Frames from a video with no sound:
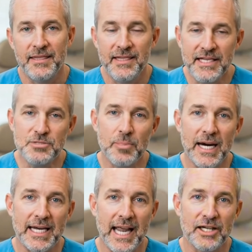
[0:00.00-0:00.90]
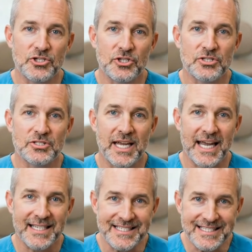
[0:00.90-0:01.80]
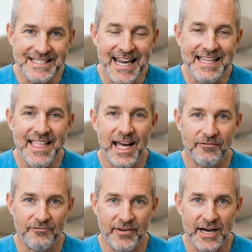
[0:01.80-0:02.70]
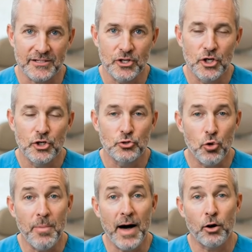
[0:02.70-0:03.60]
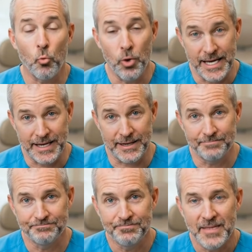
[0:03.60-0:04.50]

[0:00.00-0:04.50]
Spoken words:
These medications extend that effect to about a week,